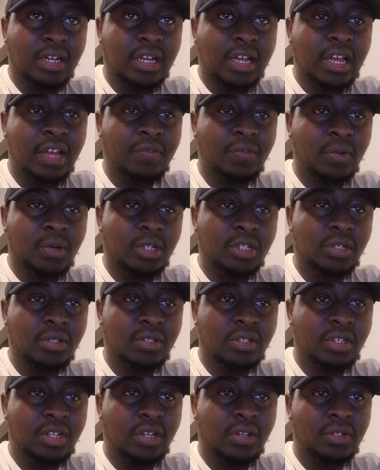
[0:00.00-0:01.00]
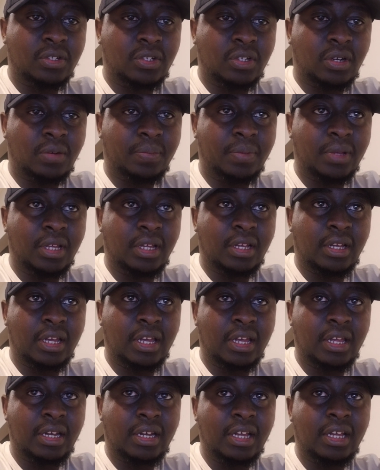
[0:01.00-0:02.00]
everyone should stay on topic
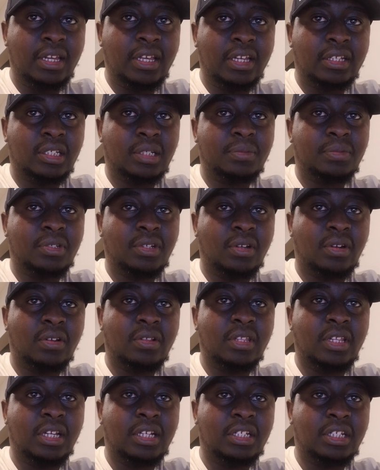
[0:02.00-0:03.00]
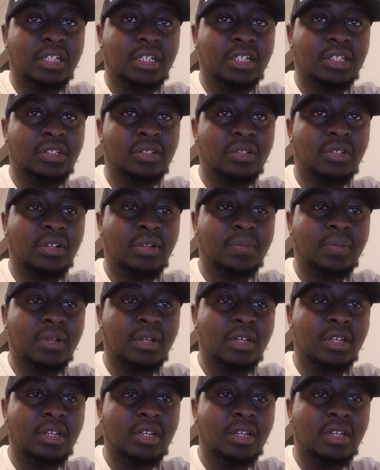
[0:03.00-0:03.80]
and any items not on the agenda should not be